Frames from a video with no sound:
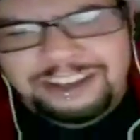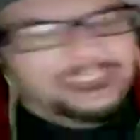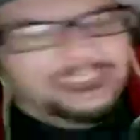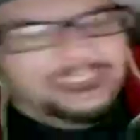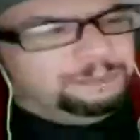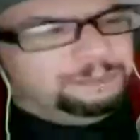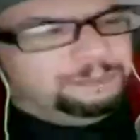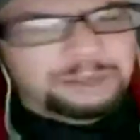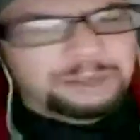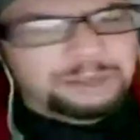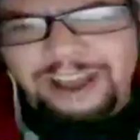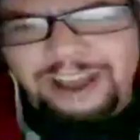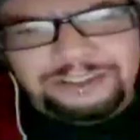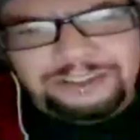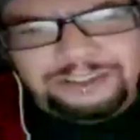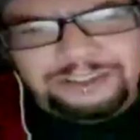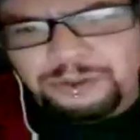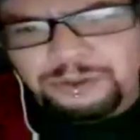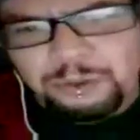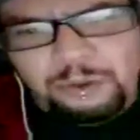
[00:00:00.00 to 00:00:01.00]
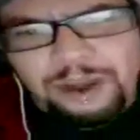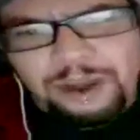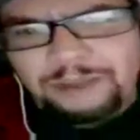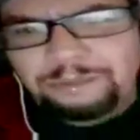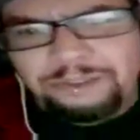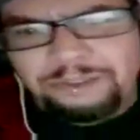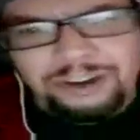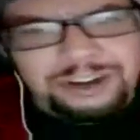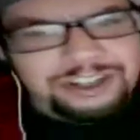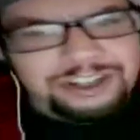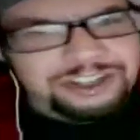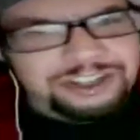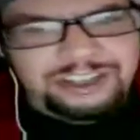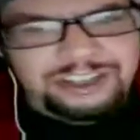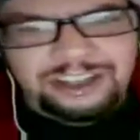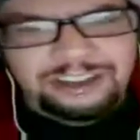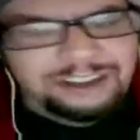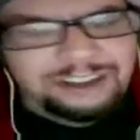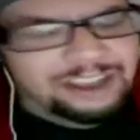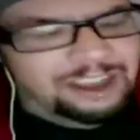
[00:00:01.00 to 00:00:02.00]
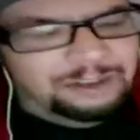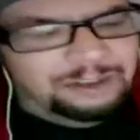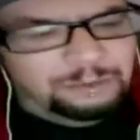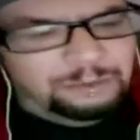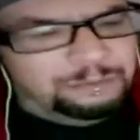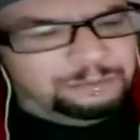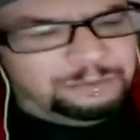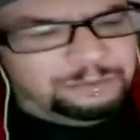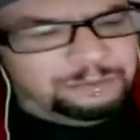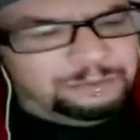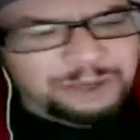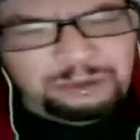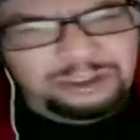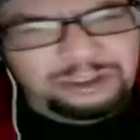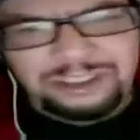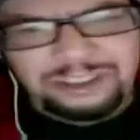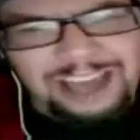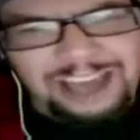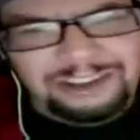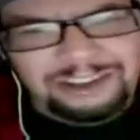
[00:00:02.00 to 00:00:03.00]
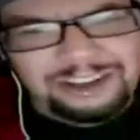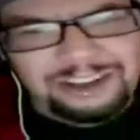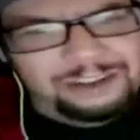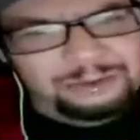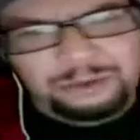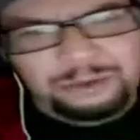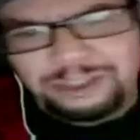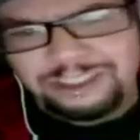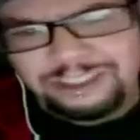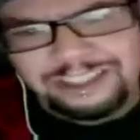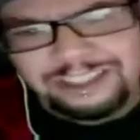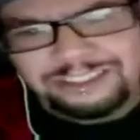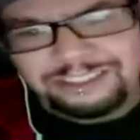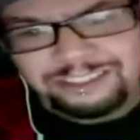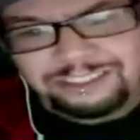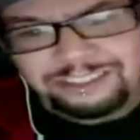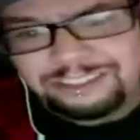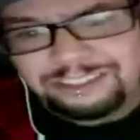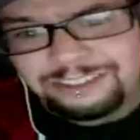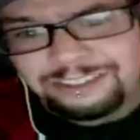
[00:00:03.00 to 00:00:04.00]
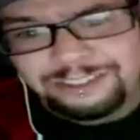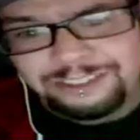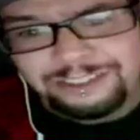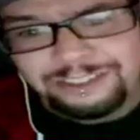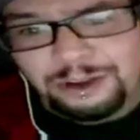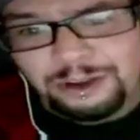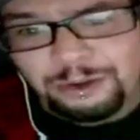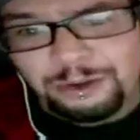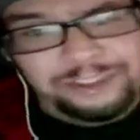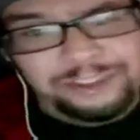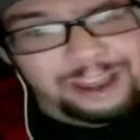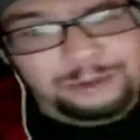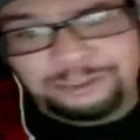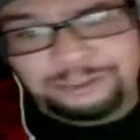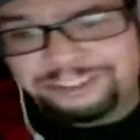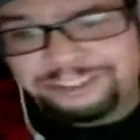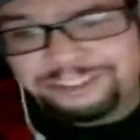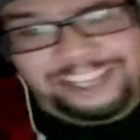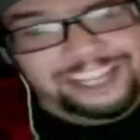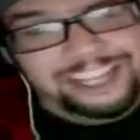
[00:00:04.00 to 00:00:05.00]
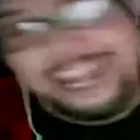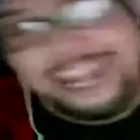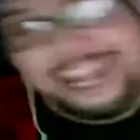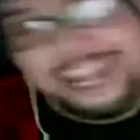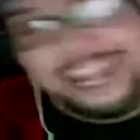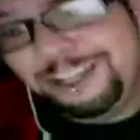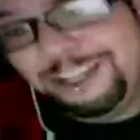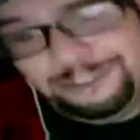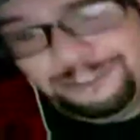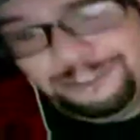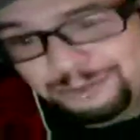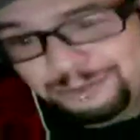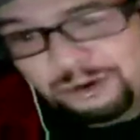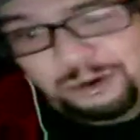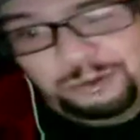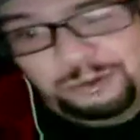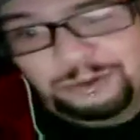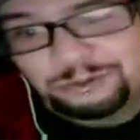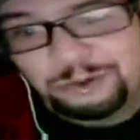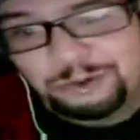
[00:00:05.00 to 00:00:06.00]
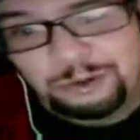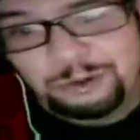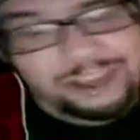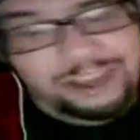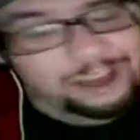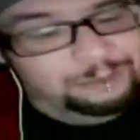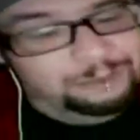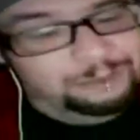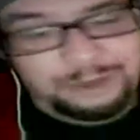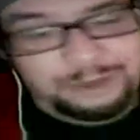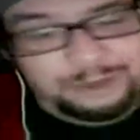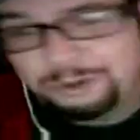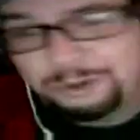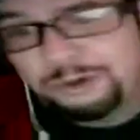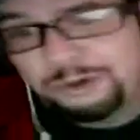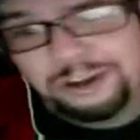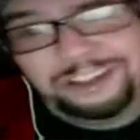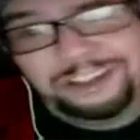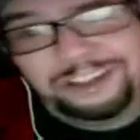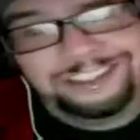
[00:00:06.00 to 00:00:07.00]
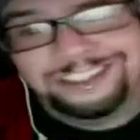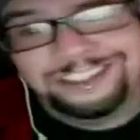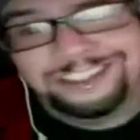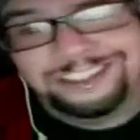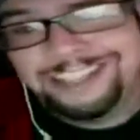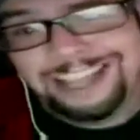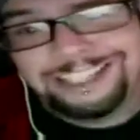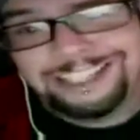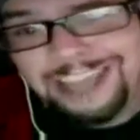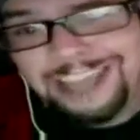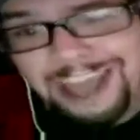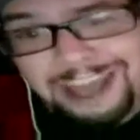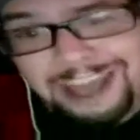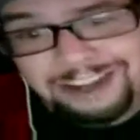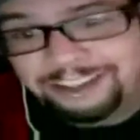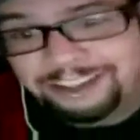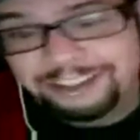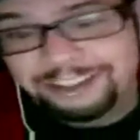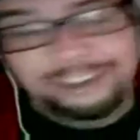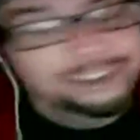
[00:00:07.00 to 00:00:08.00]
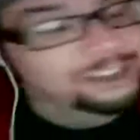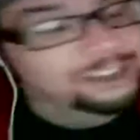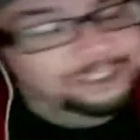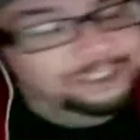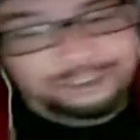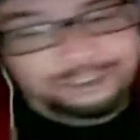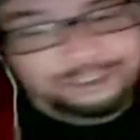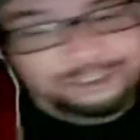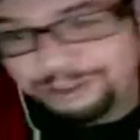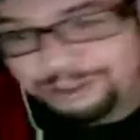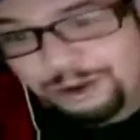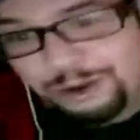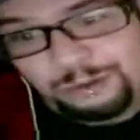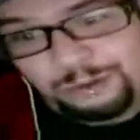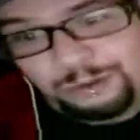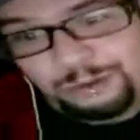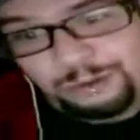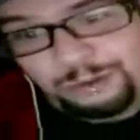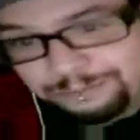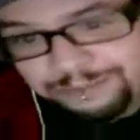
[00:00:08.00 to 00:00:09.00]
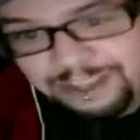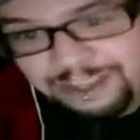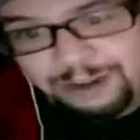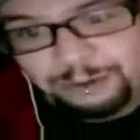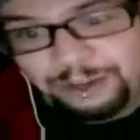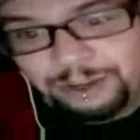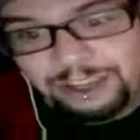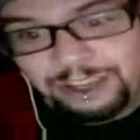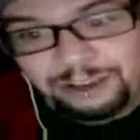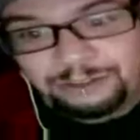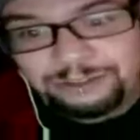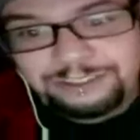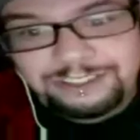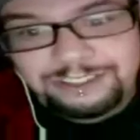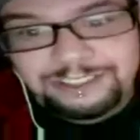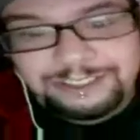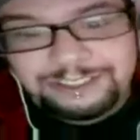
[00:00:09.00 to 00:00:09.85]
And people ask for the web version, and when people are loud enough, we listen. So that was the Canadian support we rolled out. People wanted to text Canada. So there we go.